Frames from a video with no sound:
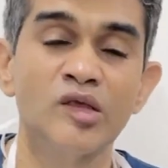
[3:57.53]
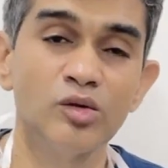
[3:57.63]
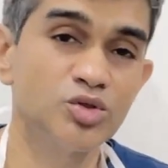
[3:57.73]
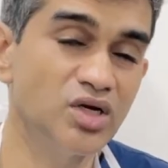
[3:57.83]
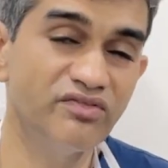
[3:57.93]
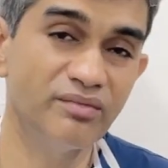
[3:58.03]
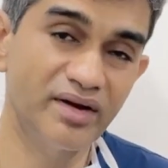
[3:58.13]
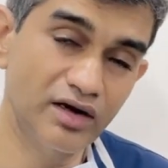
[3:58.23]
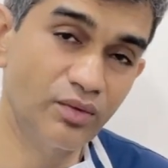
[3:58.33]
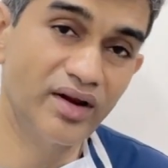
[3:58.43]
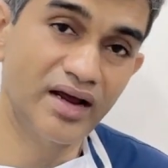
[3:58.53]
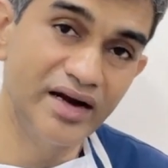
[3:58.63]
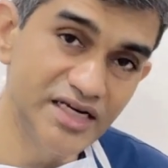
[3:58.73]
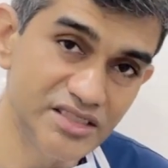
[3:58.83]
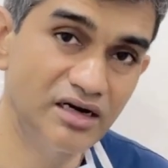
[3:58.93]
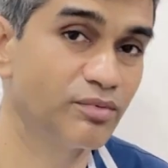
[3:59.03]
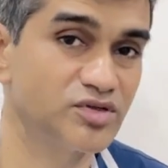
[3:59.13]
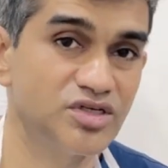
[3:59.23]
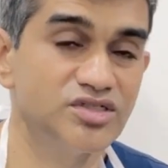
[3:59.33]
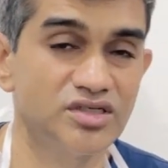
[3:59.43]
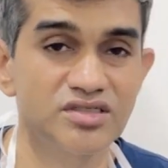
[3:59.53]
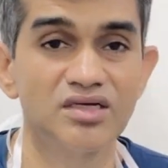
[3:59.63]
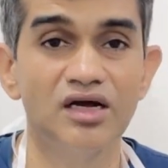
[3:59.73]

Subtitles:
Usually we might require additional procedures